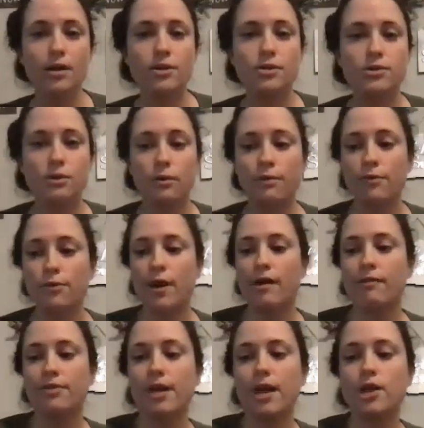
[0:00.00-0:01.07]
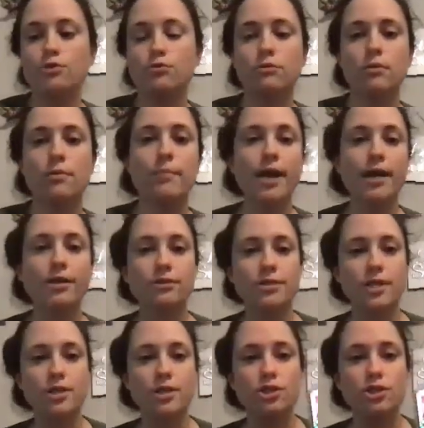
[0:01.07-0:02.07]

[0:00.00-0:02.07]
So if you have the actual reminders that